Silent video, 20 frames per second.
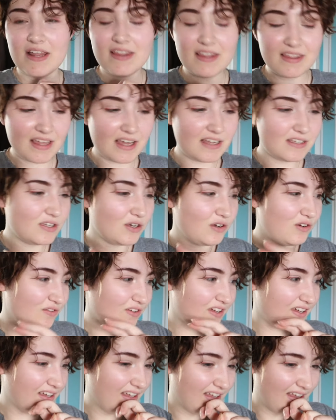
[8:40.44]
now that that's
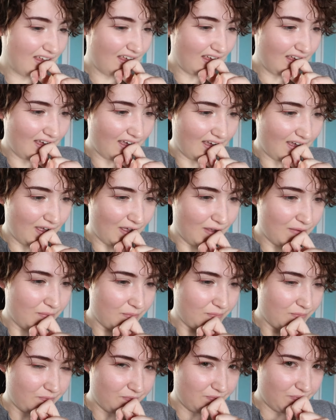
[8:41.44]
over,
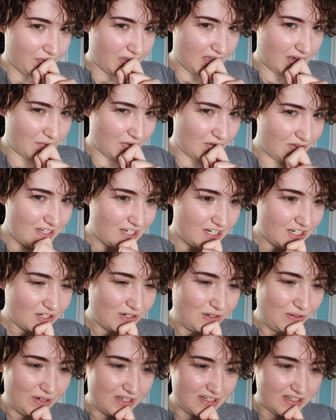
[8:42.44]
um, I'm not really
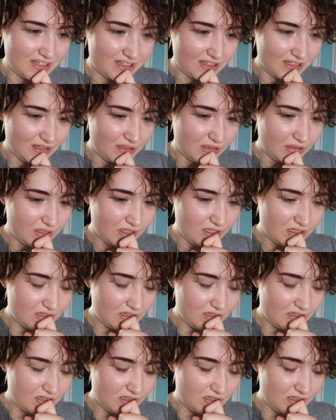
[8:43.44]
sure what to do.